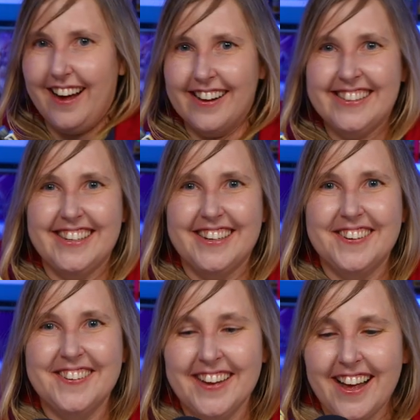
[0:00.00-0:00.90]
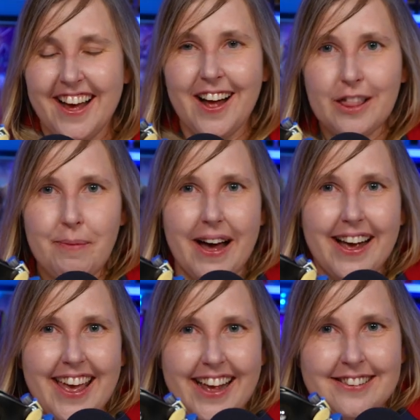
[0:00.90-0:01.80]
Also, on the
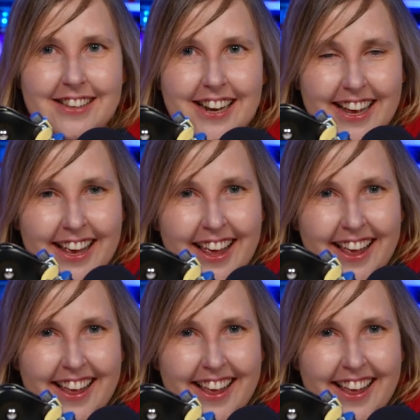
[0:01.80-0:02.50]
podcast today,